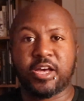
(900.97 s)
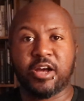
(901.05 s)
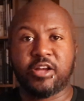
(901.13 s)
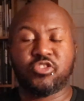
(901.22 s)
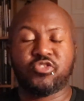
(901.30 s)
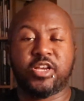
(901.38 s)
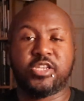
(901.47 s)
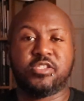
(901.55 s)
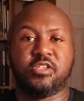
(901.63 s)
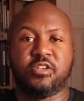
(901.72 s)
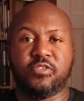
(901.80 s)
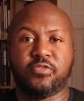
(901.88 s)
contrast
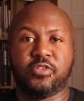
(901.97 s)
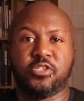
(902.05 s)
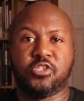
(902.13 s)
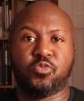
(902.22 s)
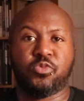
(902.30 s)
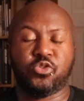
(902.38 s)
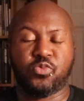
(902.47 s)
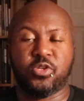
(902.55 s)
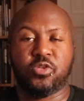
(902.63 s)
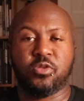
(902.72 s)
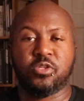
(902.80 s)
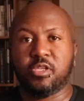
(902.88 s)
the differences
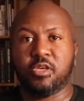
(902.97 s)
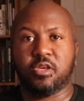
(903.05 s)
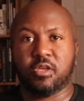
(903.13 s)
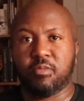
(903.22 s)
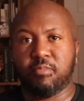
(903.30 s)
between the